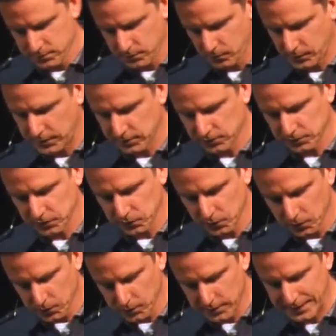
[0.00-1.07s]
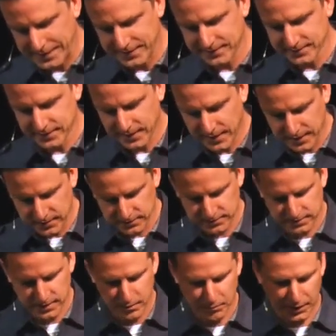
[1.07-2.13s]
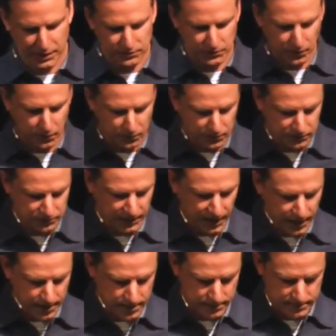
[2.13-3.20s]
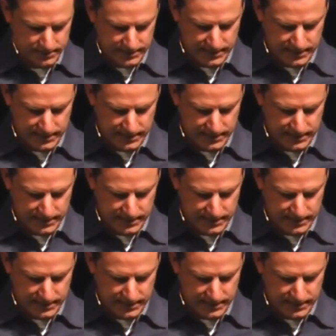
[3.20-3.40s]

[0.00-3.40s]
when he is lured and enticed by his own desire.